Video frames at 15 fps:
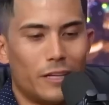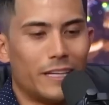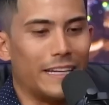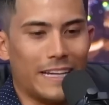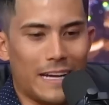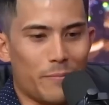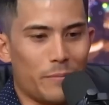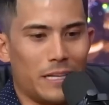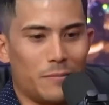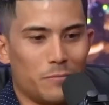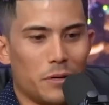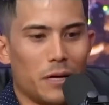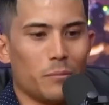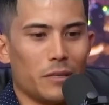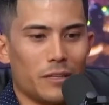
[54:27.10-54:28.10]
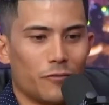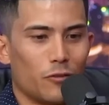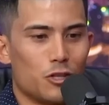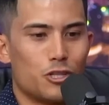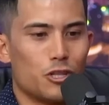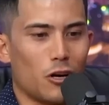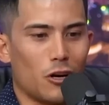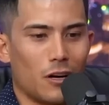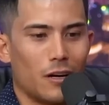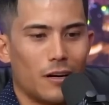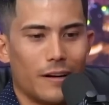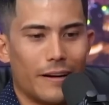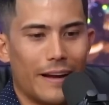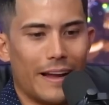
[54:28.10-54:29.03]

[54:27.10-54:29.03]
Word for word: looking at me in public for sure.